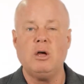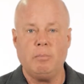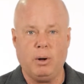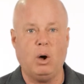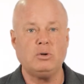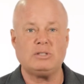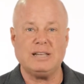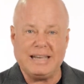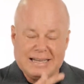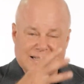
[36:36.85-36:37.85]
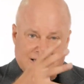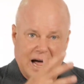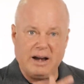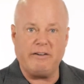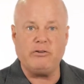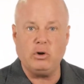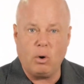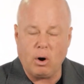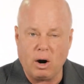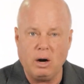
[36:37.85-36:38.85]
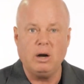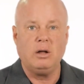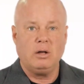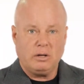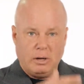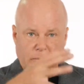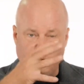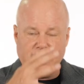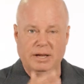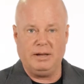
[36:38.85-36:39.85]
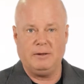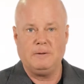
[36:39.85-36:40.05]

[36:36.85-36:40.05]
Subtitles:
posts inside of your community.